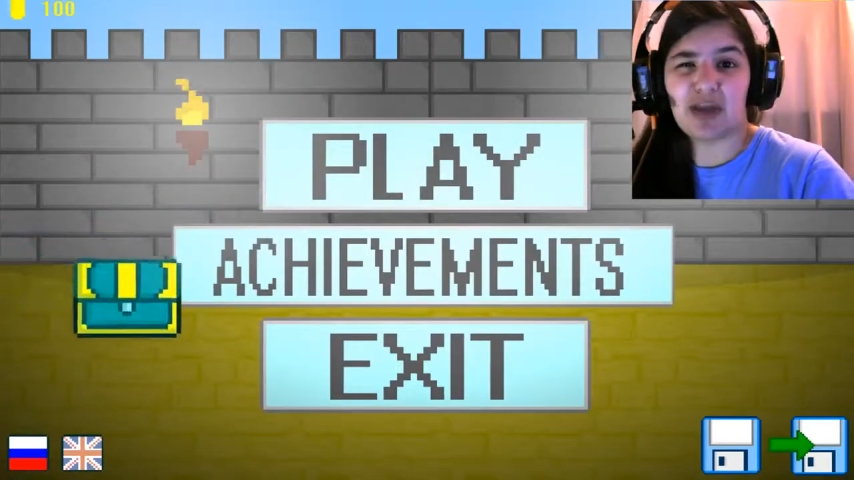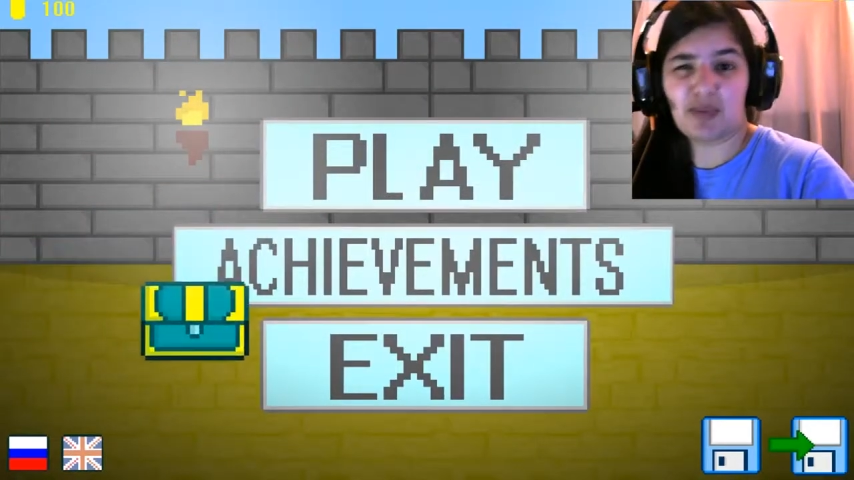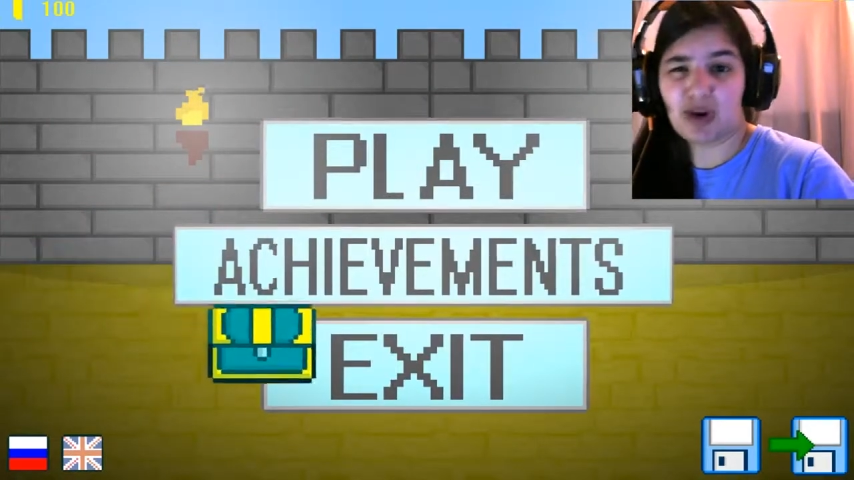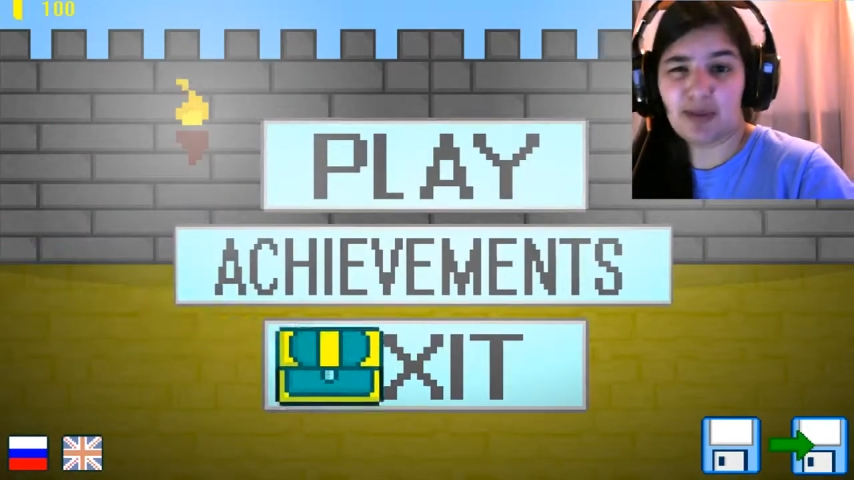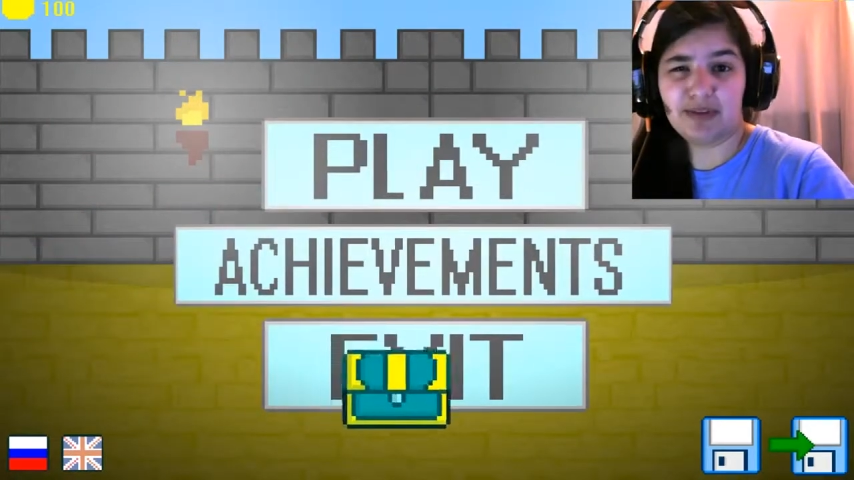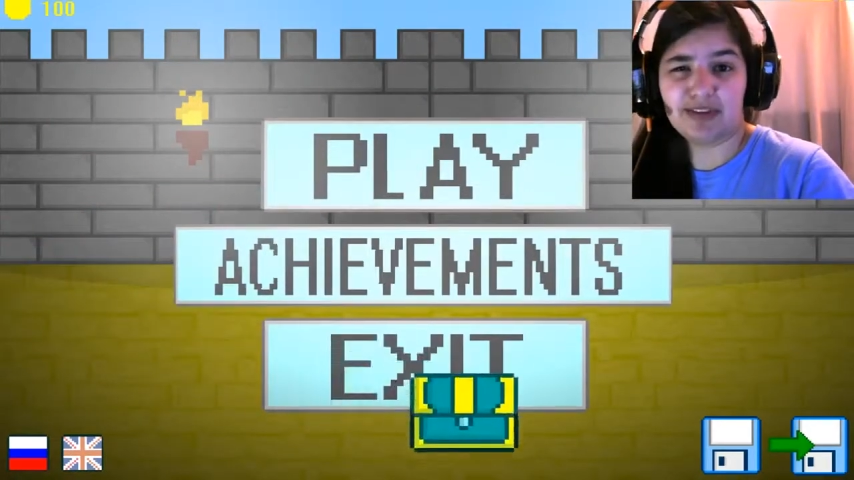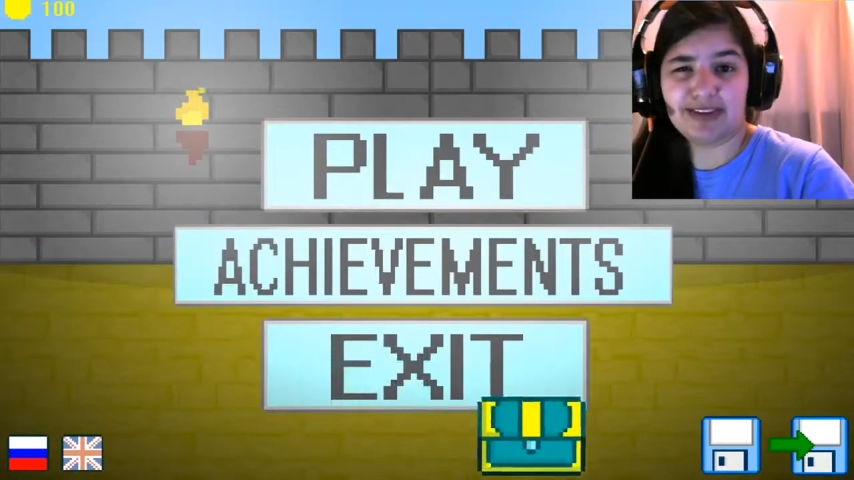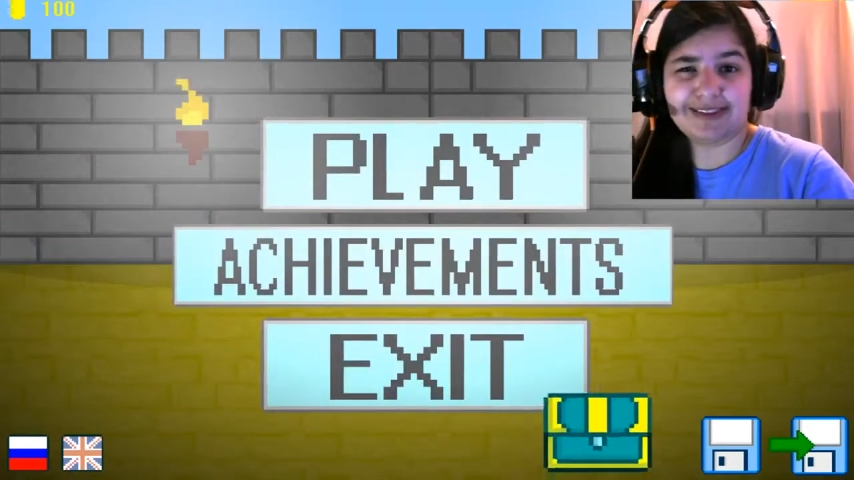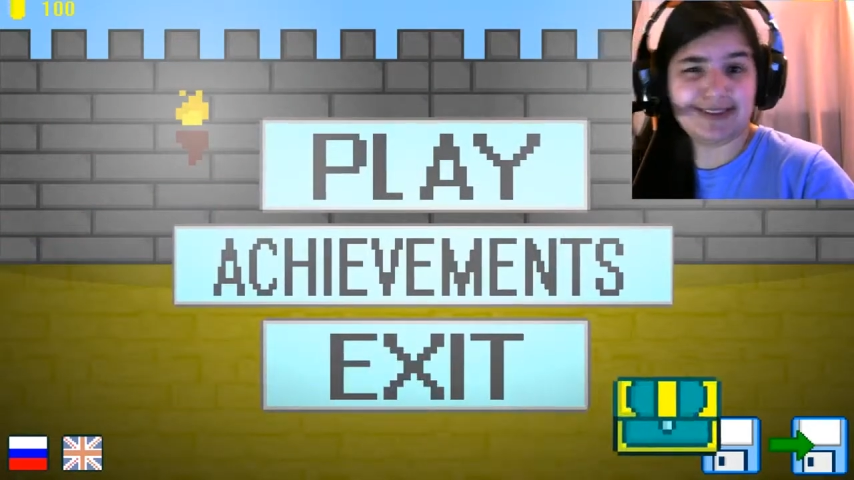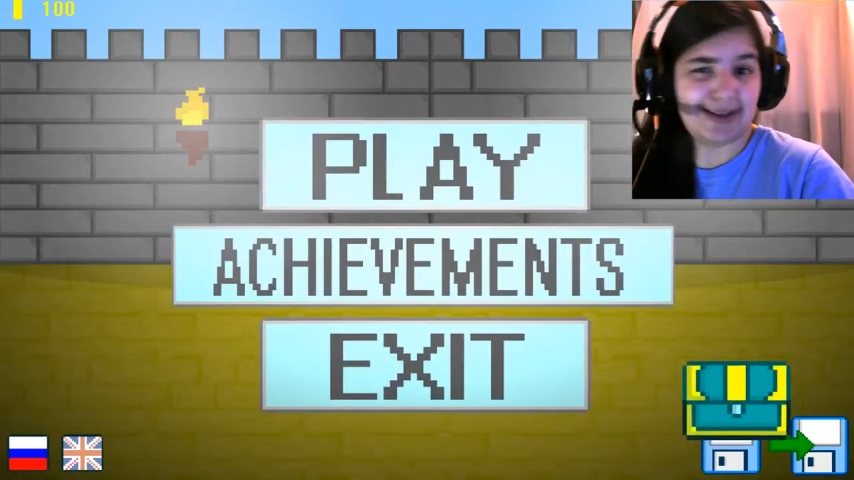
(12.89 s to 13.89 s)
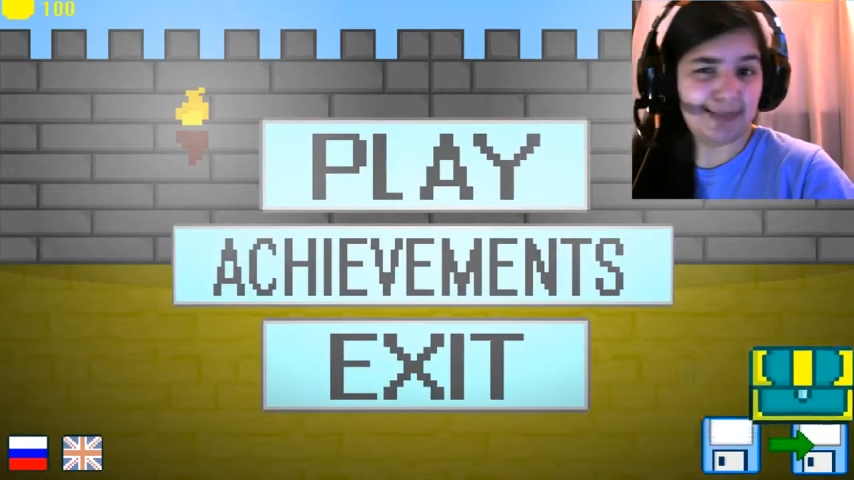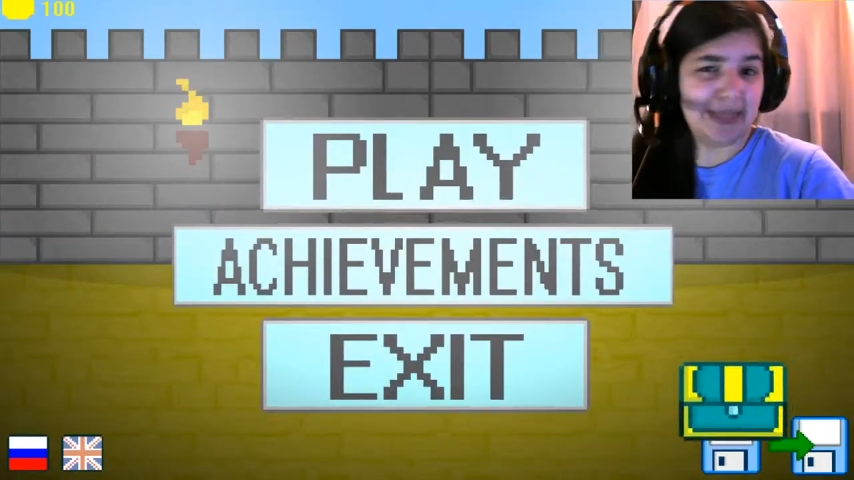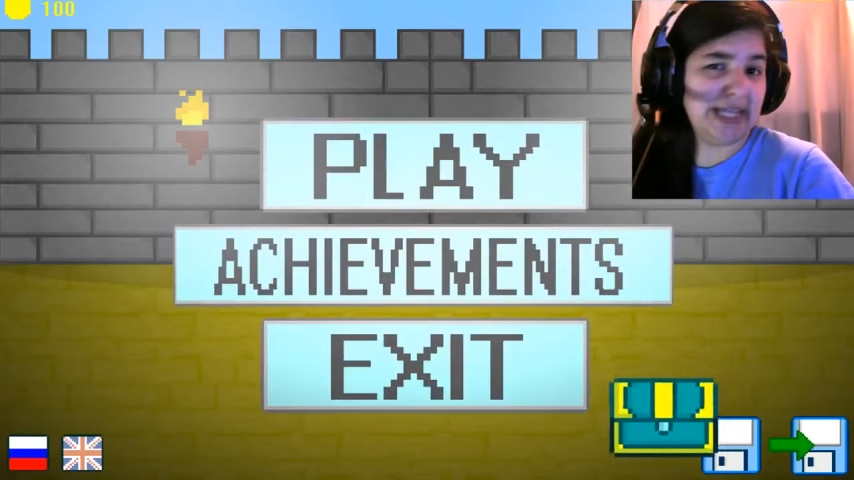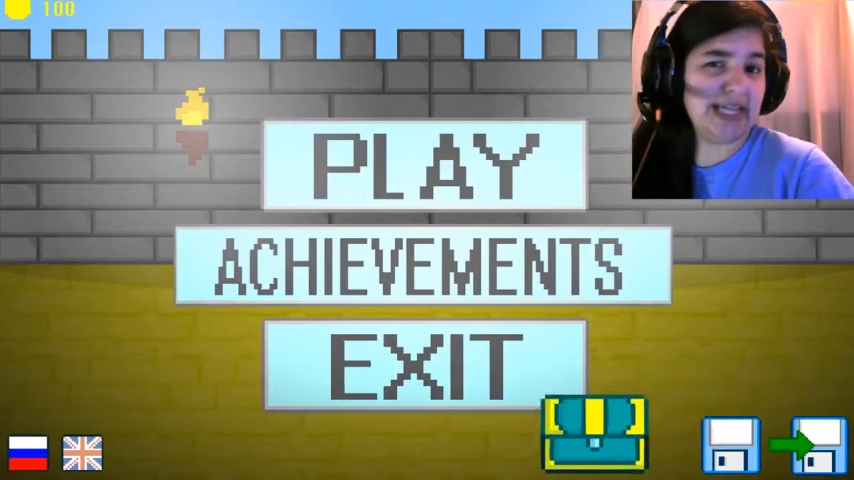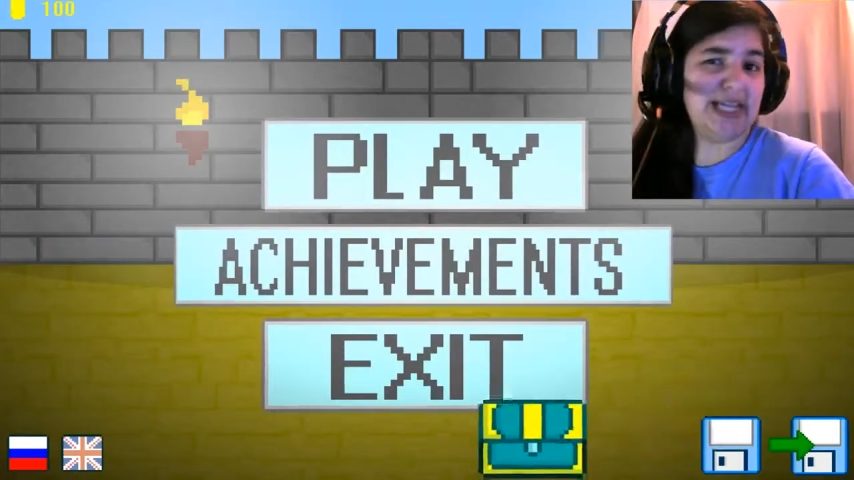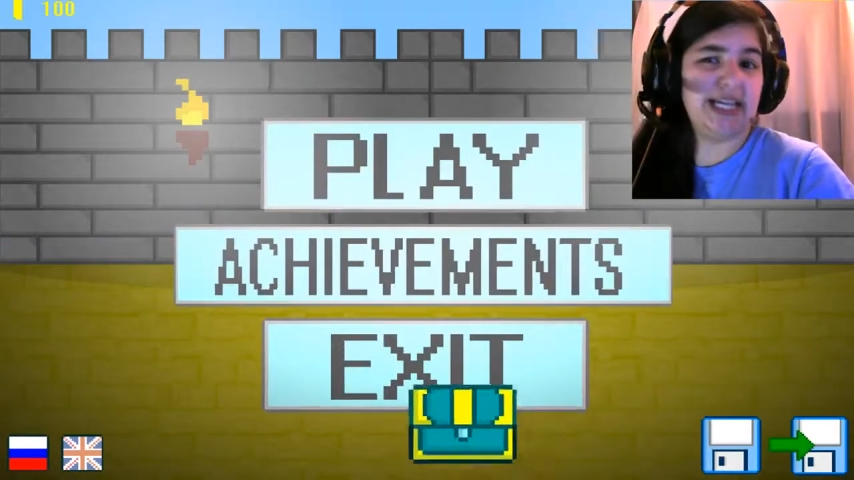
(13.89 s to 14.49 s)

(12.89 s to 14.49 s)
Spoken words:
I promise it's not me.